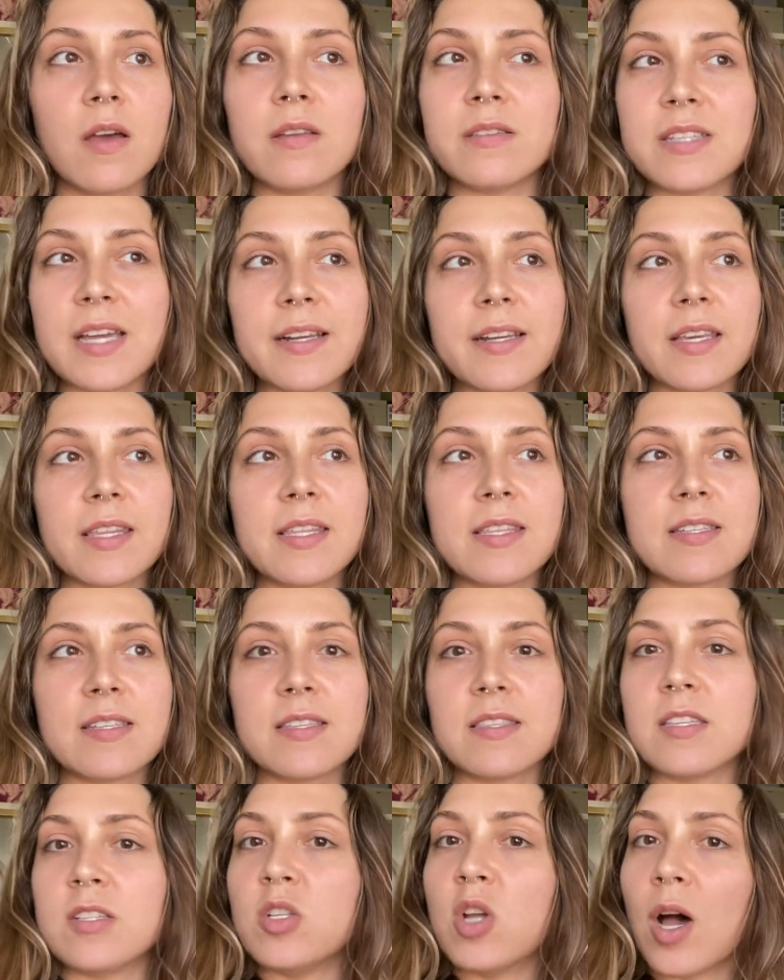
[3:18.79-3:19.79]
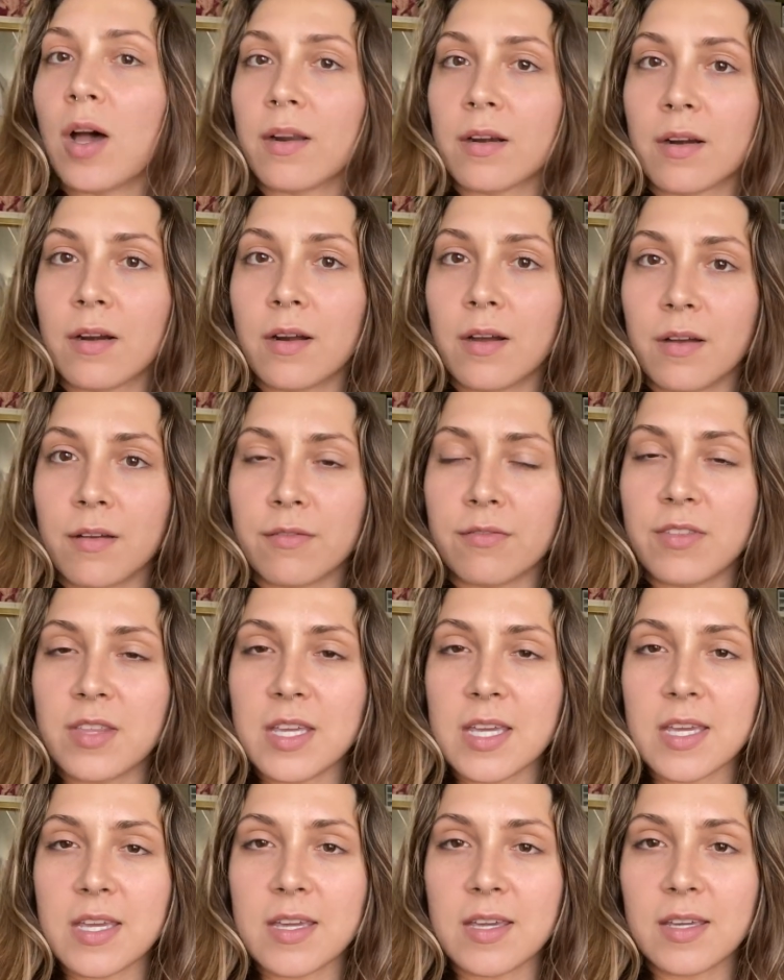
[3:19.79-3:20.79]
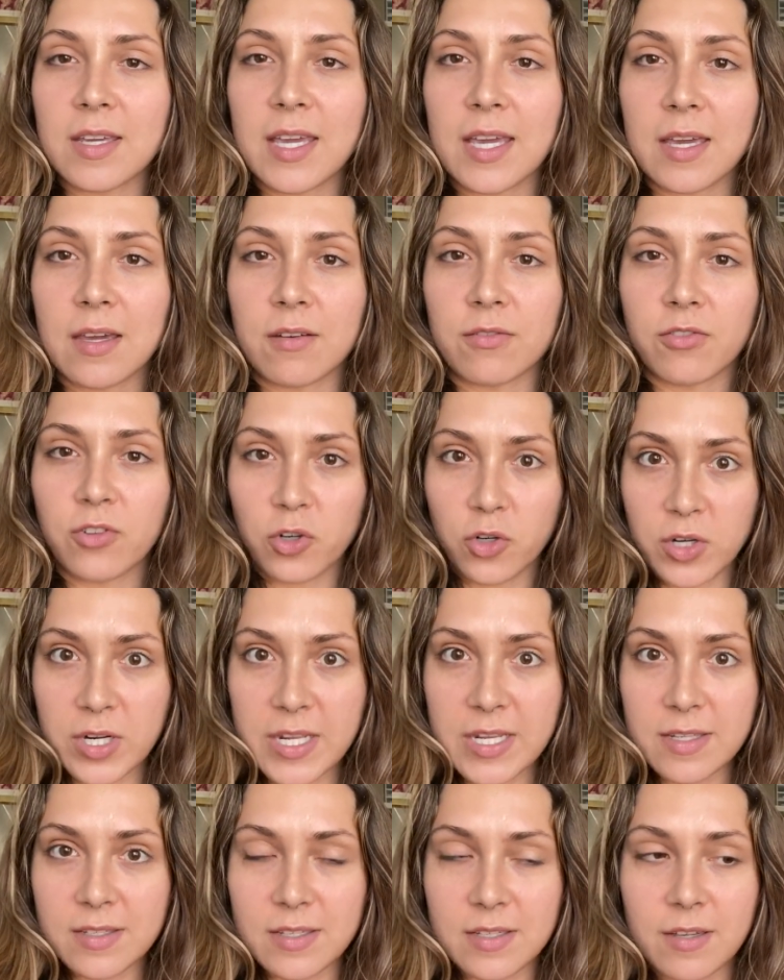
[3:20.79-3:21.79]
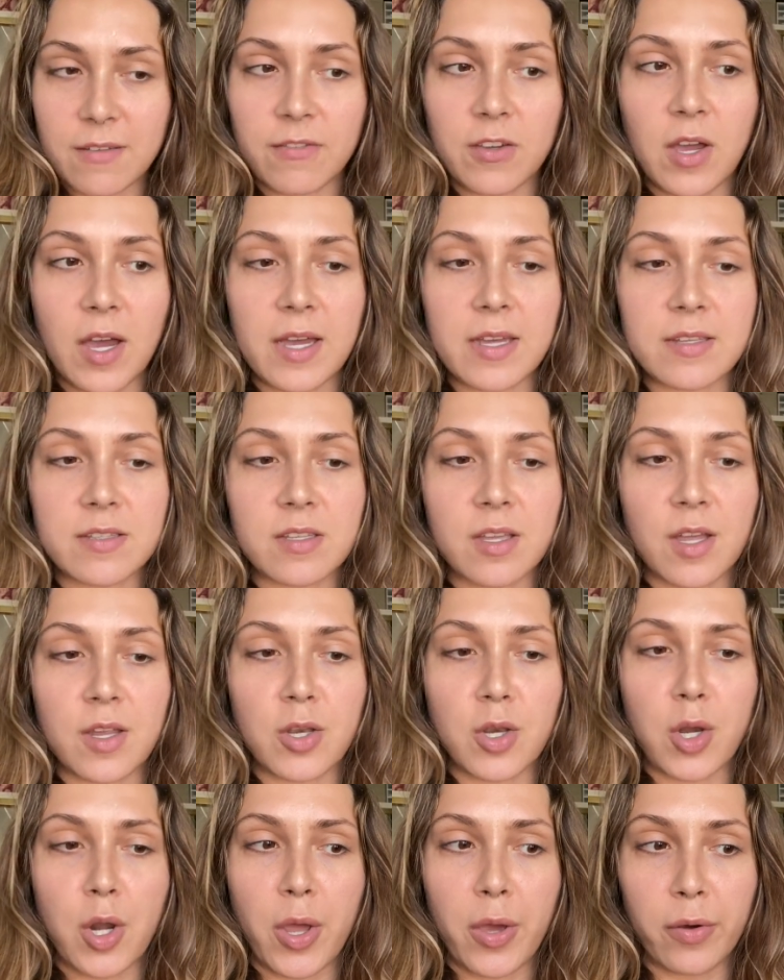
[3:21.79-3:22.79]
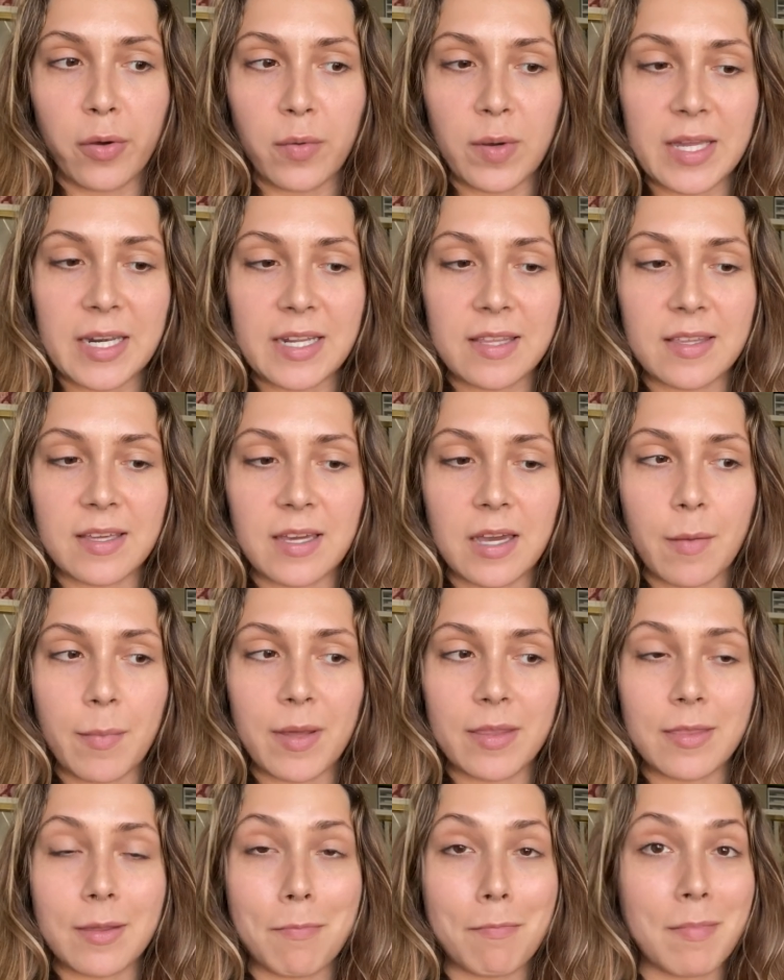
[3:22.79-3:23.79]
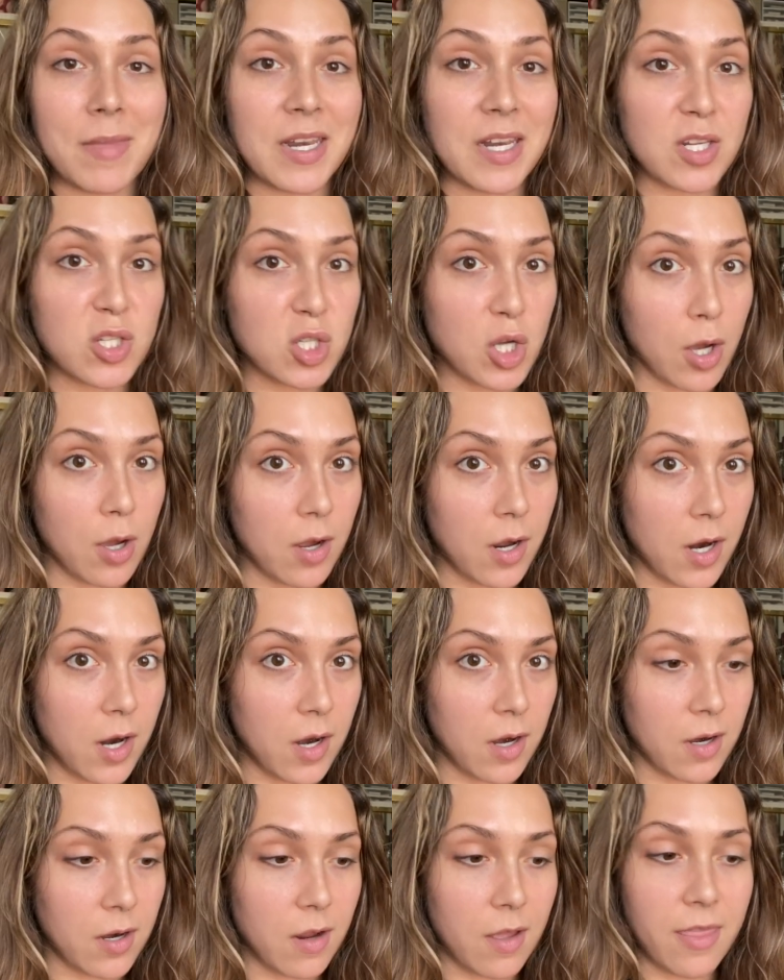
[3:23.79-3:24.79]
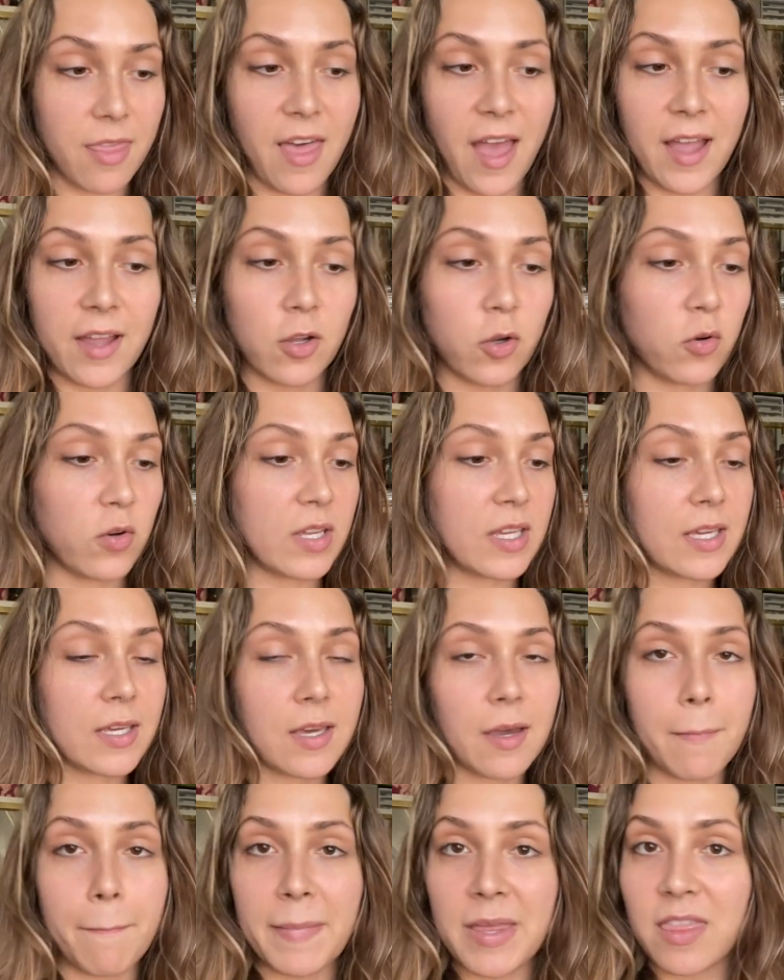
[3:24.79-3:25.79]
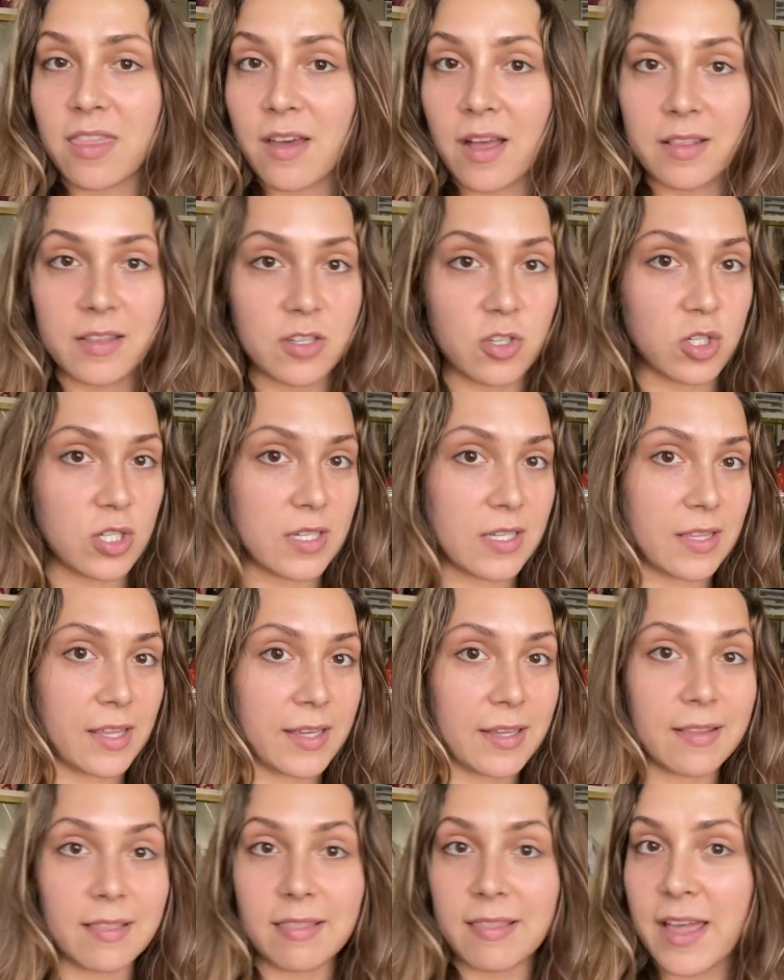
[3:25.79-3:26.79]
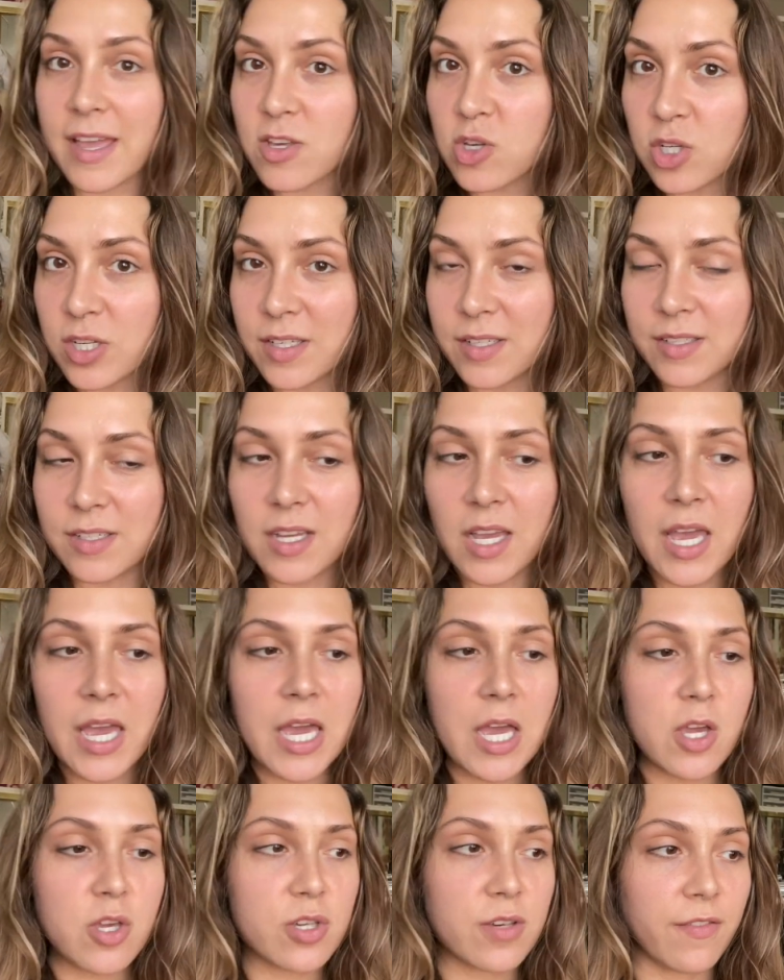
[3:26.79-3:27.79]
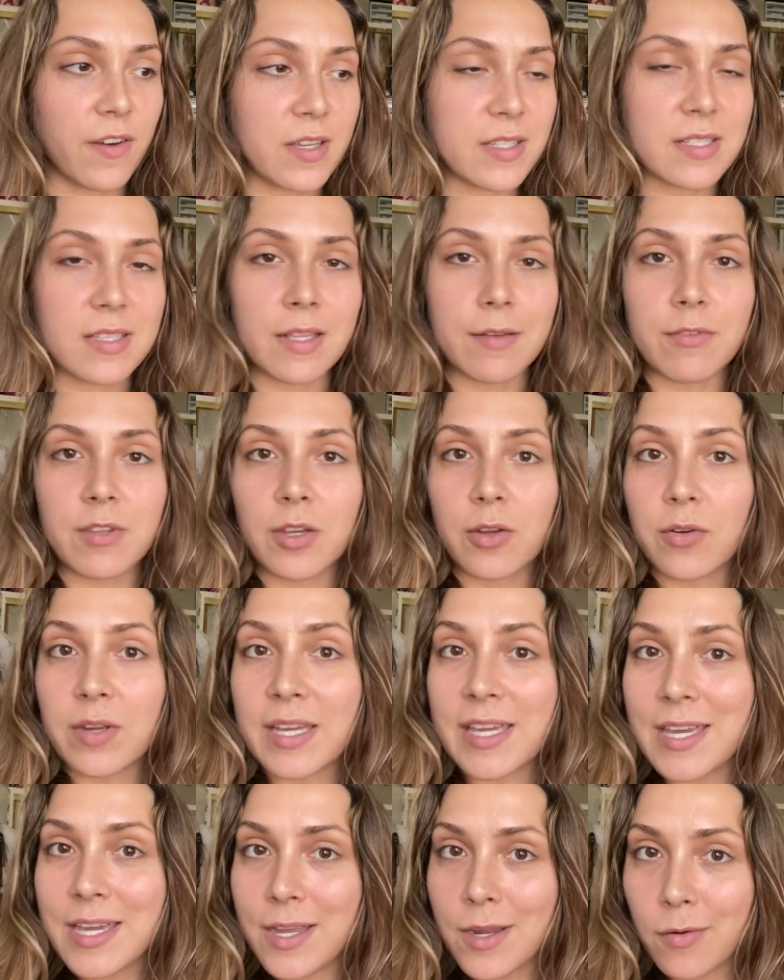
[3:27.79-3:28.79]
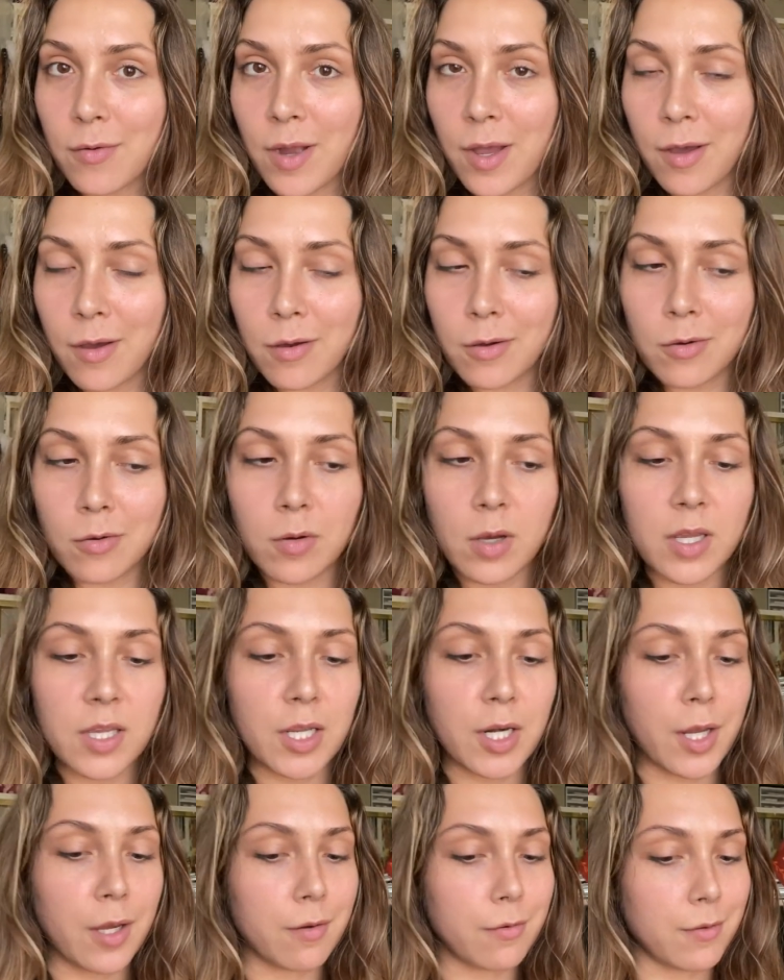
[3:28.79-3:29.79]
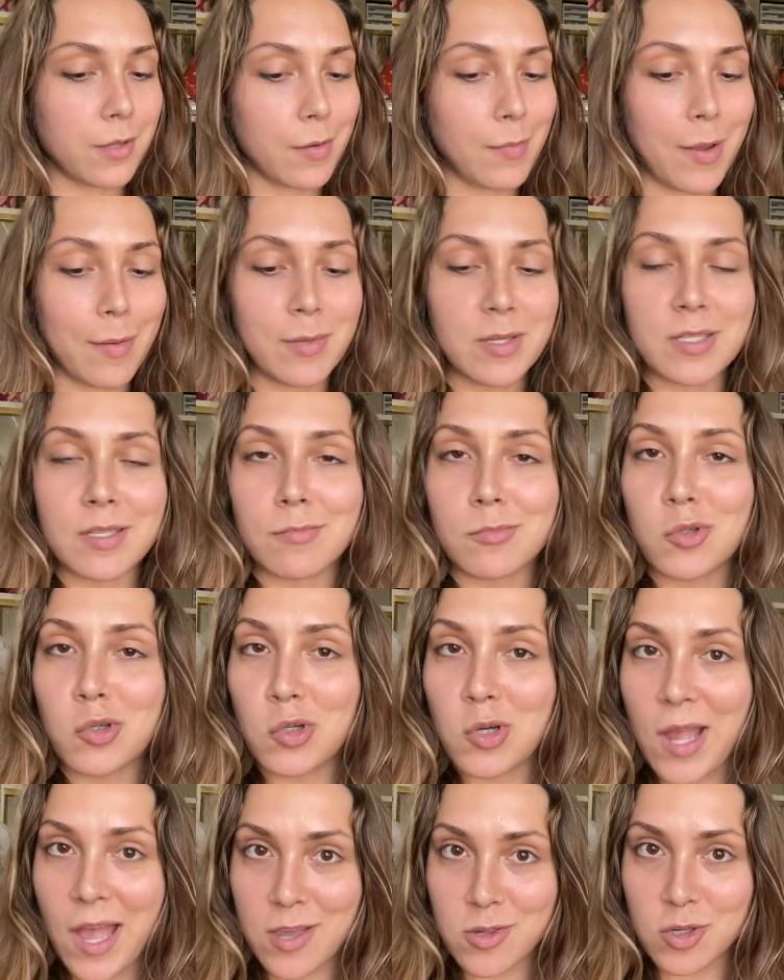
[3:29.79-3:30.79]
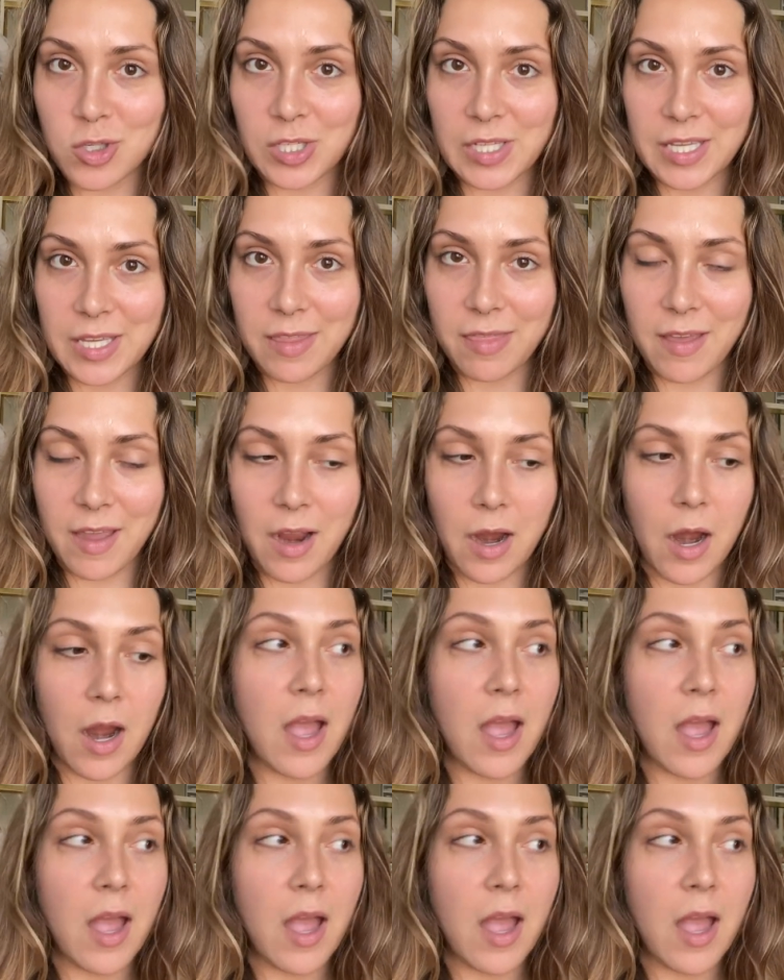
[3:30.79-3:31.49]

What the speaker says: Technically, this is the daughter of the king of Crete. If you guys know anything about the Minotaur, that Greek mythology, like legend, she falls in love with a Greek hero. You know, there might be some tragedy in there.